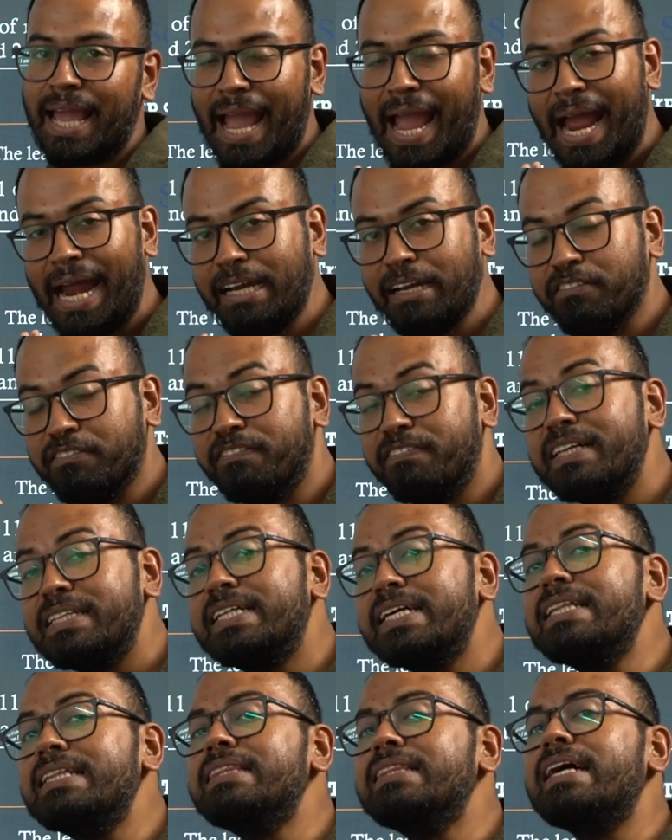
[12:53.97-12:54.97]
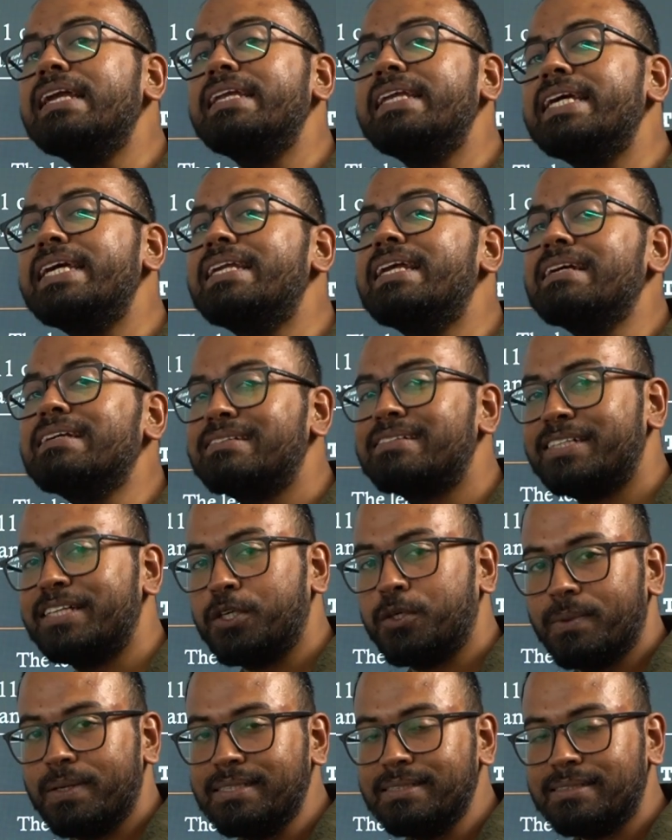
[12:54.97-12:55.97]
and within the leader
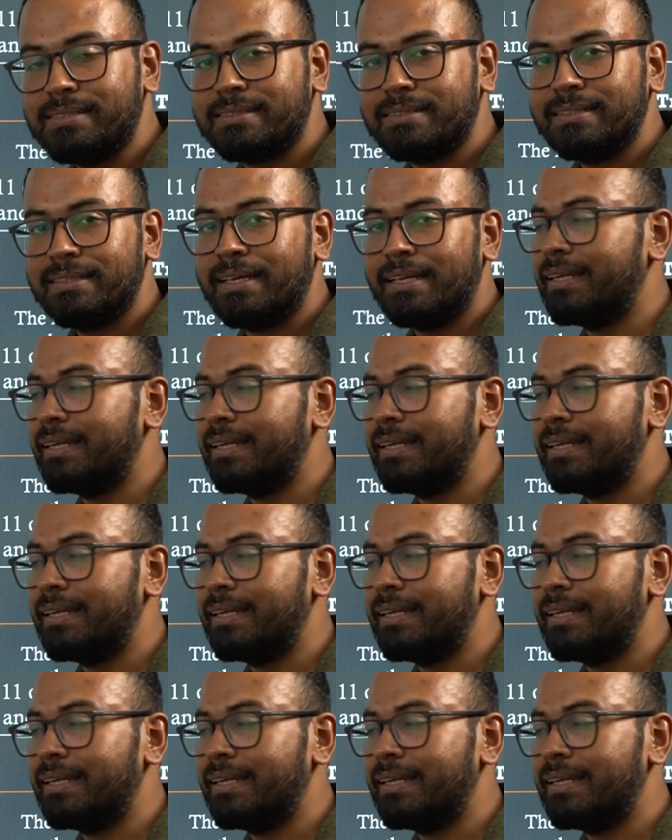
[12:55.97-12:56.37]
sequence